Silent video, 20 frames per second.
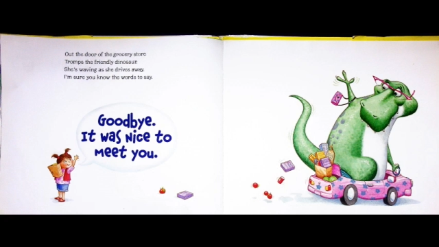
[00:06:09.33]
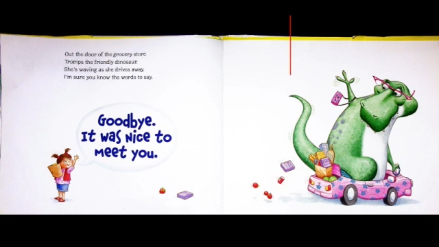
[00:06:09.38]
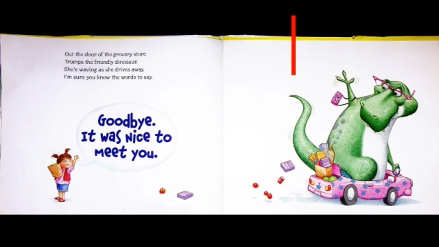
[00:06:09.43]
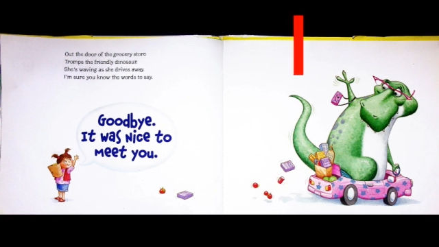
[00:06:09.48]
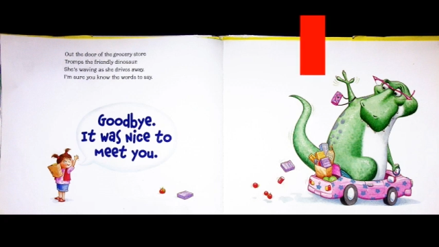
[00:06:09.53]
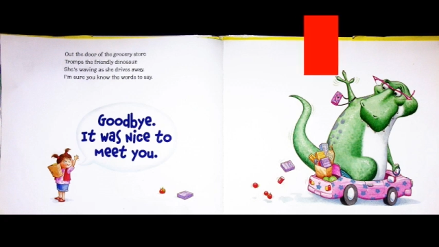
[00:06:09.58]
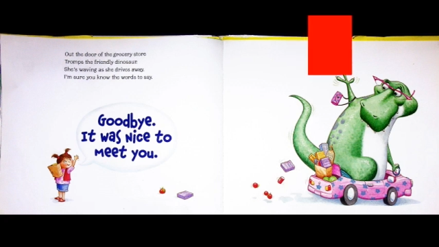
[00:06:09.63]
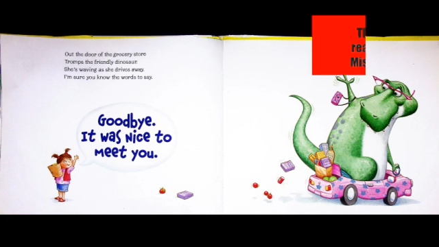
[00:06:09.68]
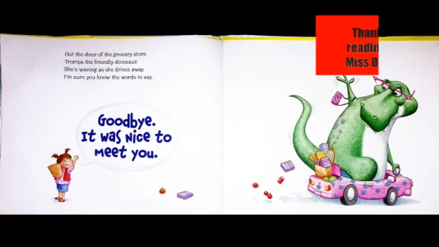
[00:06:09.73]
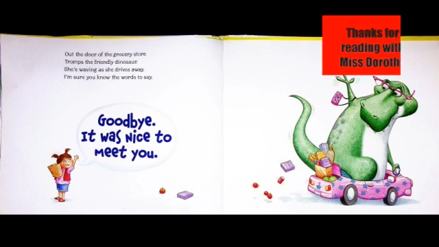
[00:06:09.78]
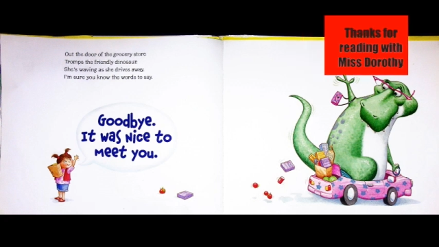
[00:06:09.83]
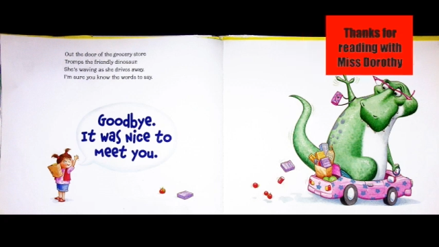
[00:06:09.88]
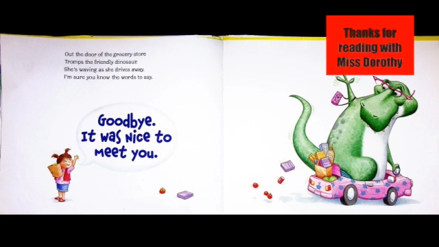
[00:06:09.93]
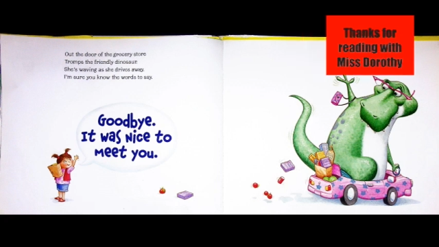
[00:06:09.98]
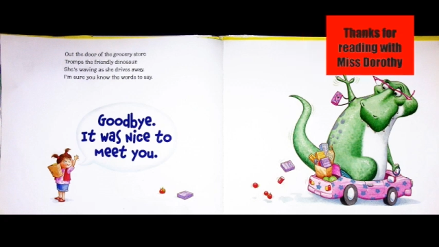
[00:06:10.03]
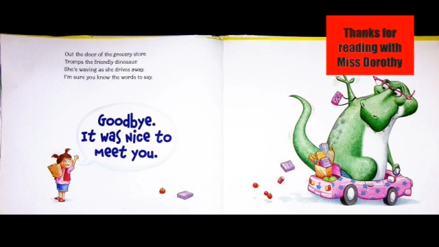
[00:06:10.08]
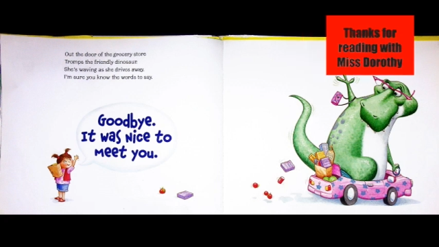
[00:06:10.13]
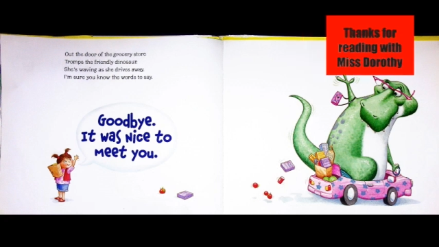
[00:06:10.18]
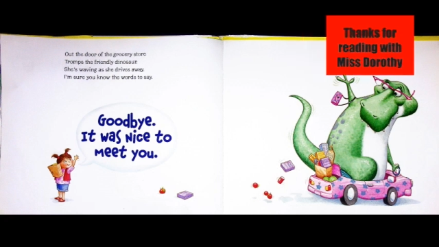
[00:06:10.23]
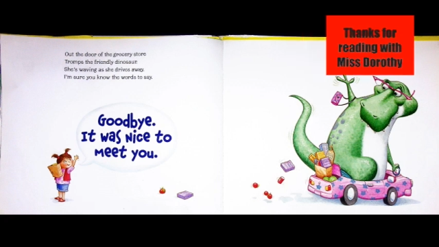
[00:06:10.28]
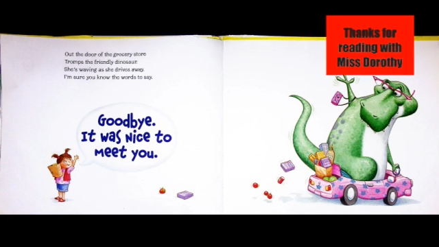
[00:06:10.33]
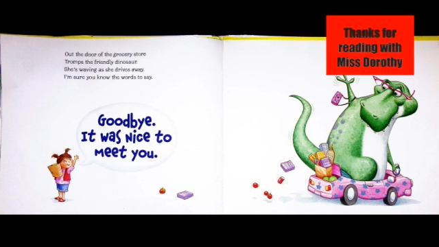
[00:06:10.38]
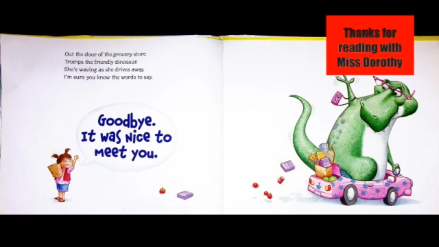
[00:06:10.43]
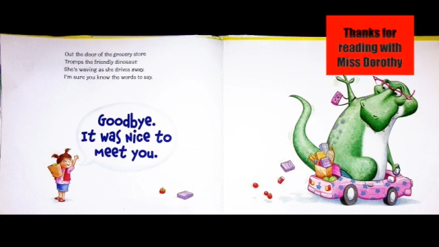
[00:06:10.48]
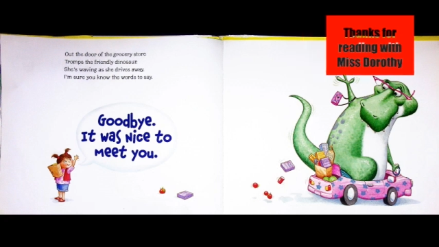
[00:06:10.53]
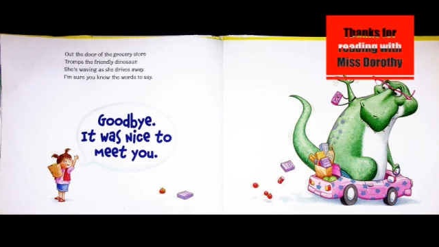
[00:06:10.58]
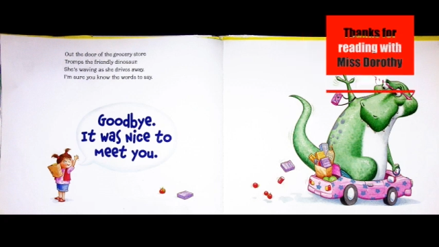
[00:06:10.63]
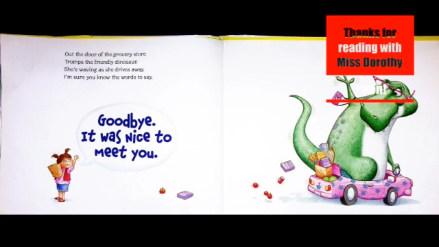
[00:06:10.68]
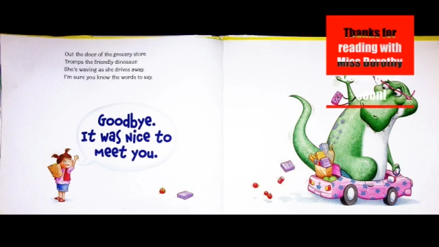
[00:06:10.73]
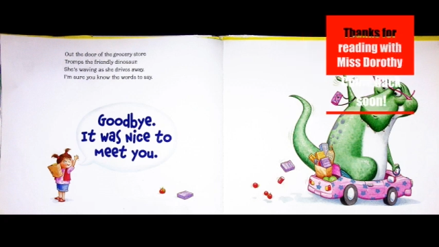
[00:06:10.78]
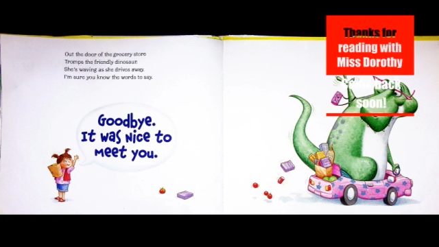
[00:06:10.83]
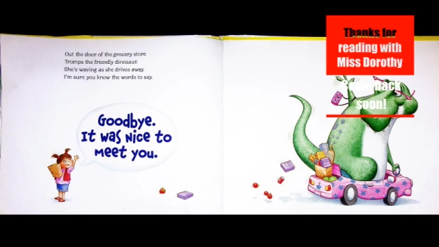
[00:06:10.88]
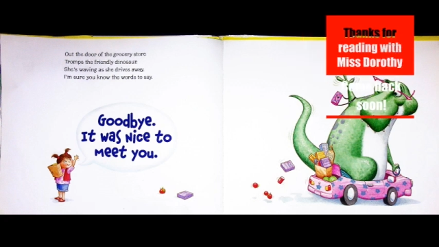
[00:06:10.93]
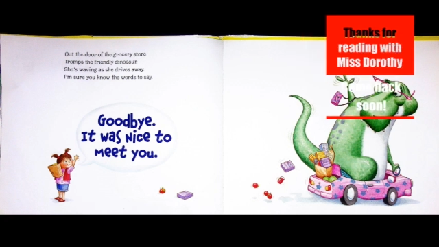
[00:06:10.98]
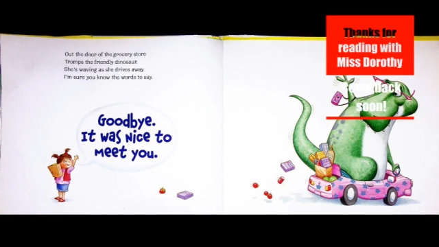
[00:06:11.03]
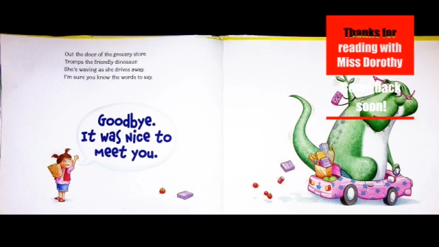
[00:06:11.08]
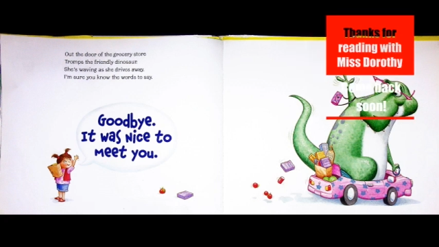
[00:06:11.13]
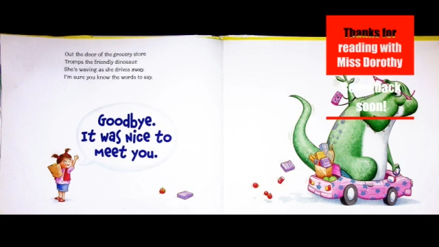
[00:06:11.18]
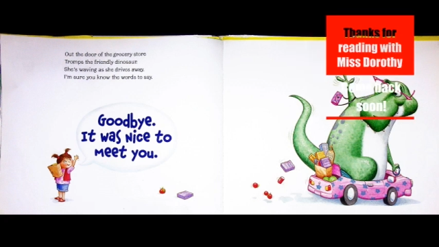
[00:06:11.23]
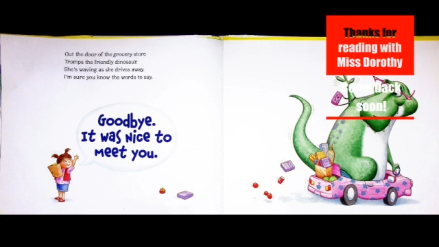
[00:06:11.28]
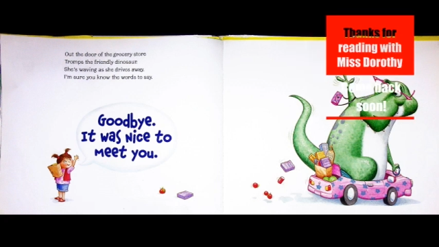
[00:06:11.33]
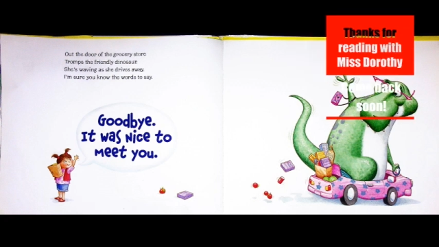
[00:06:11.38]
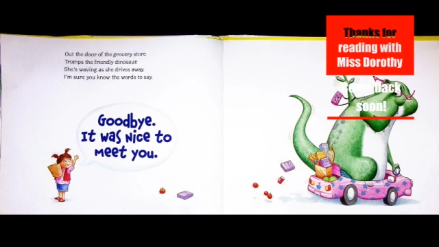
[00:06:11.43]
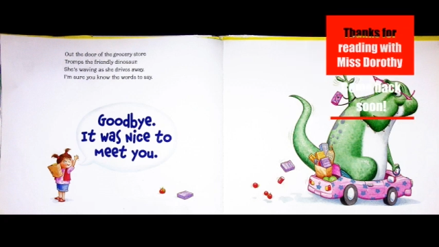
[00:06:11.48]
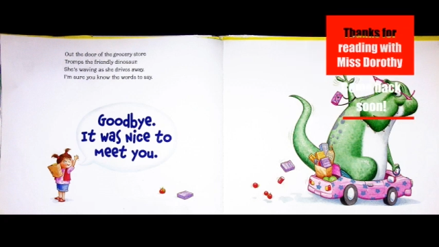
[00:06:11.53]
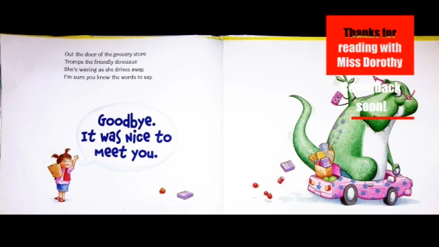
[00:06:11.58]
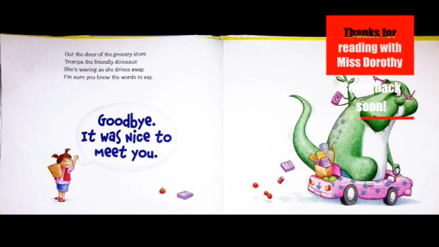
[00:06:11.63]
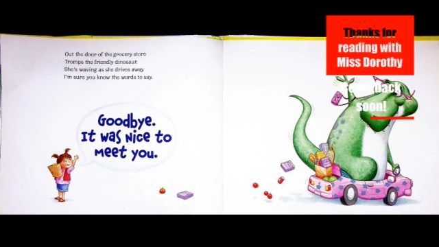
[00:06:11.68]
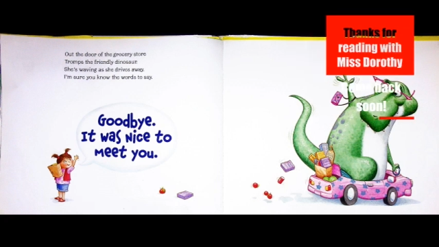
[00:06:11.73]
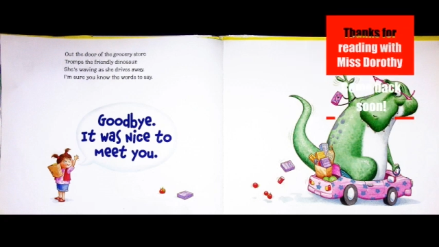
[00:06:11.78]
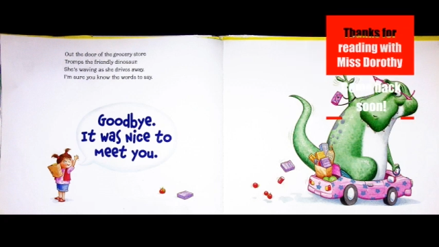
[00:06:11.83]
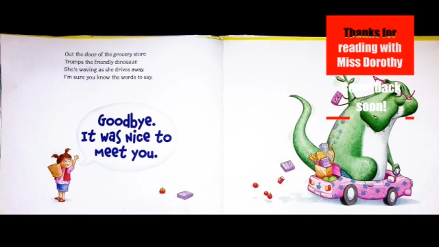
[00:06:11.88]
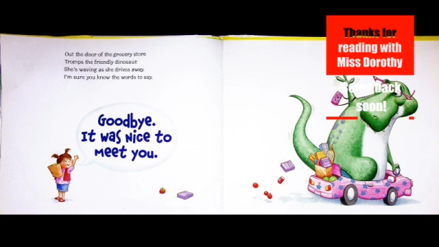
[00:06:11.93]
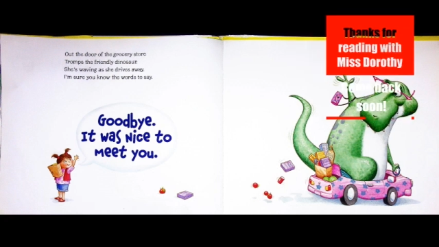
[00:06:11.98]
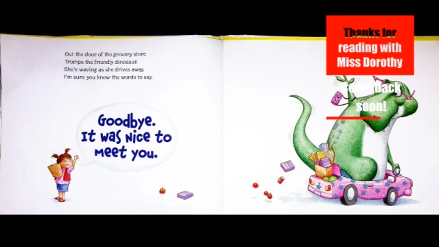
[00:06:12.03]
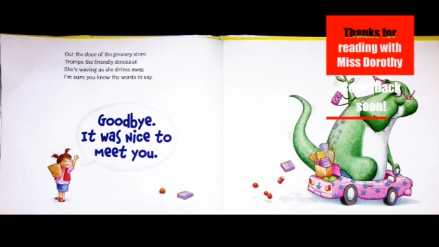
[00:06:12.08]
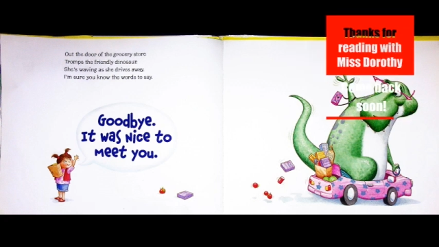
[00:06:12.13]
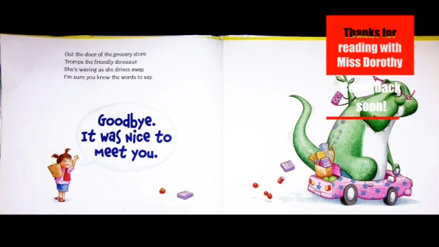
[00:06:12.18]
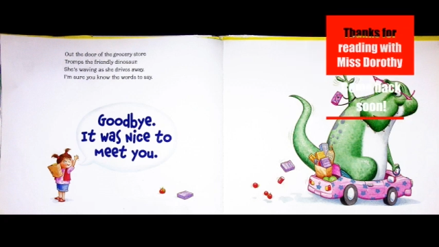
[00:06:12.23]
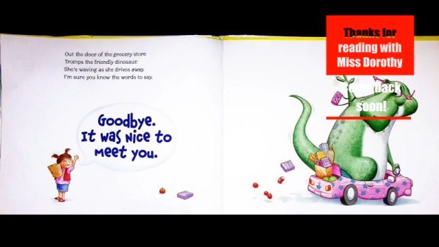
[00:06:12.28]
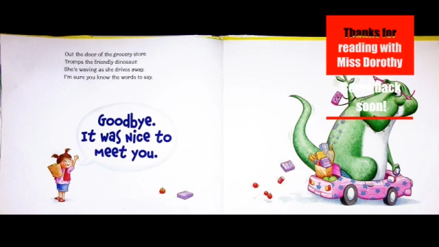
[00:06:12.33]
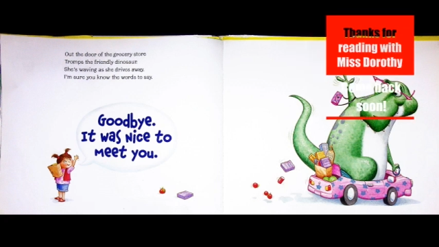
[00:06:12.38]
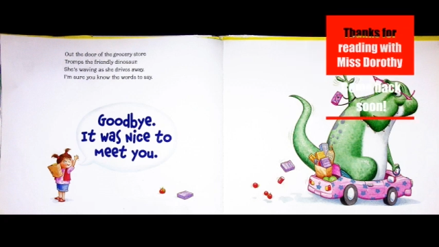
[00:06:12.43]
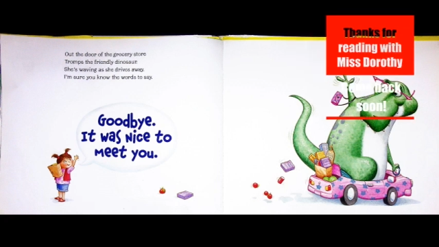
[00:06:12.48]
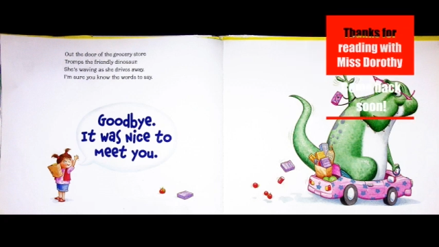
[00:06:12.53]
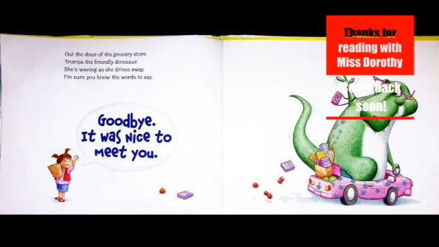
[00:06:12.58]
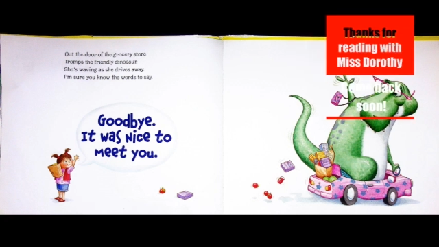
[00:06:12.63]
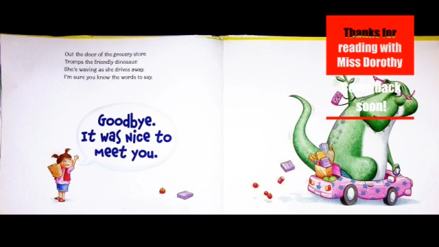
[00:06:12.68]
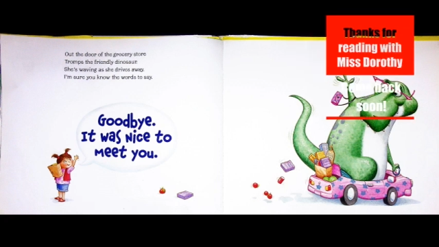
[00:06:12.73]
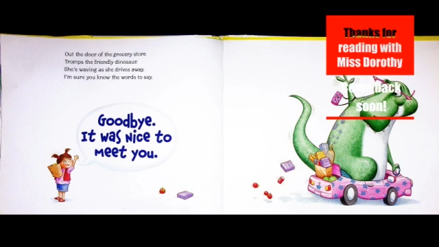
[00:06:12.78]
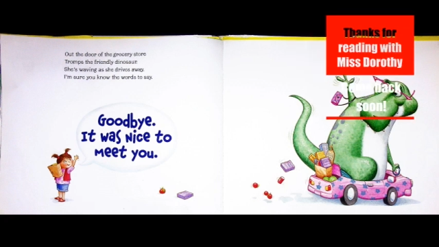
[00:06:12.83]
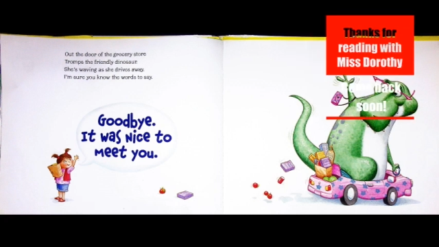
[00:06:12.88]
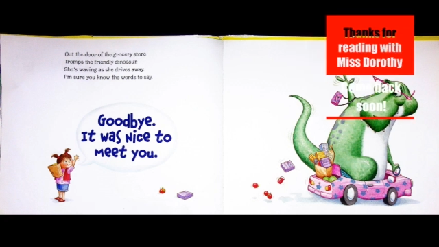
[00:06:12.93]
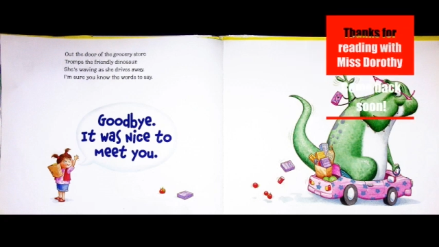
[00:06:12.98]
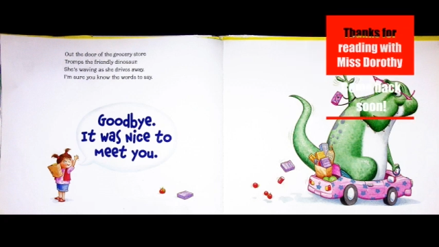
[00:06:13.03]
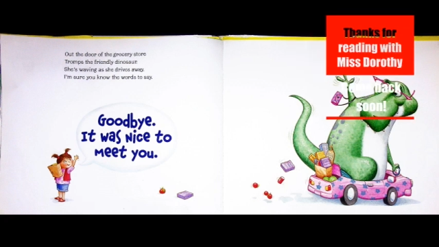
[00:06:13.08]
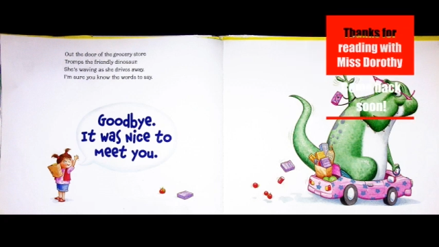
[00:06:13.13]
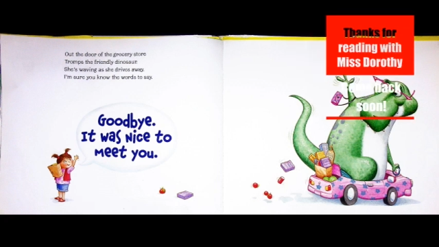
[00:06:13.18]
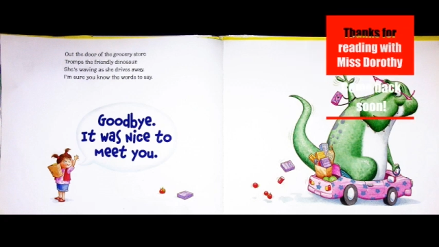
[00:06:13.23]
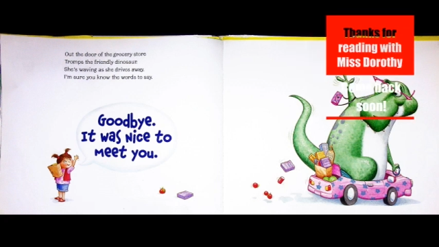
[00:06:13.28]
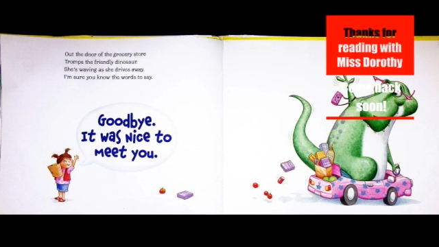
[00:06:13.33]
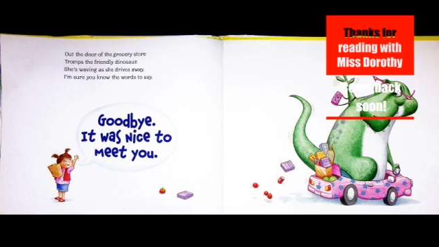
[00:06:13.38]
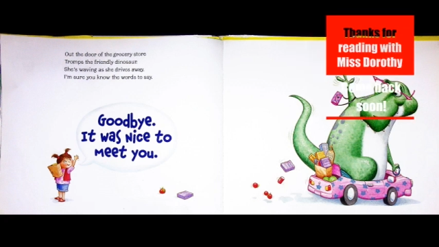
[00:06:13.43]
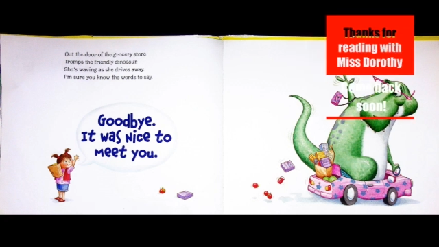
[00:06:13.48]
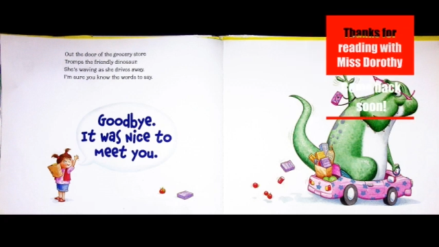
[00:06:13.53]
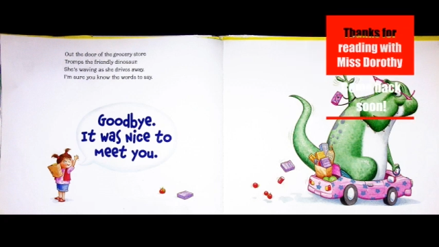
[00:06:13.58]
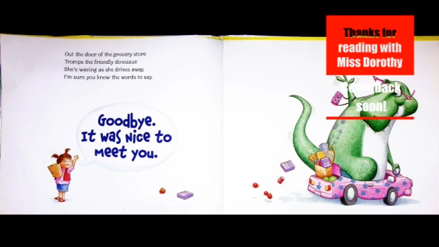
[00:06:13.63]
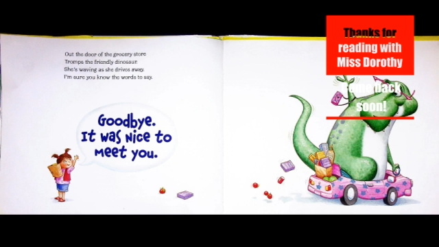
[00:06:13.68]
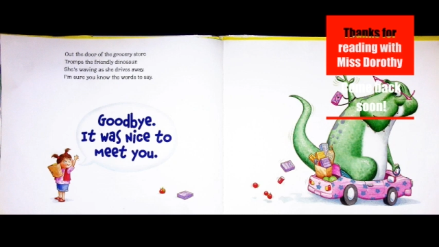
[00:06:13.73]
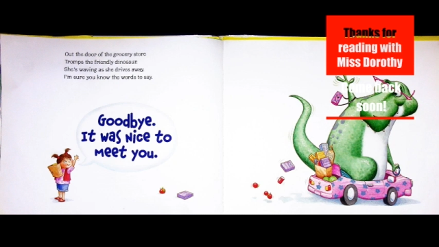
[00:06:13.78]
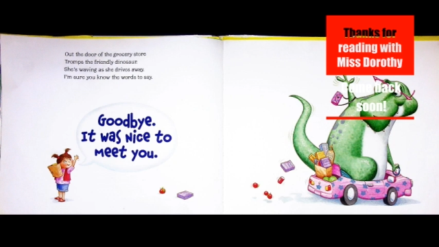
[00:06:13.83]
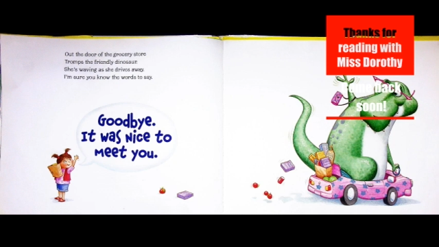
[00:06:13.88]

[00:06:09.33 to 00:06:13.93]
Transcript: Nobody's mouth can be seen.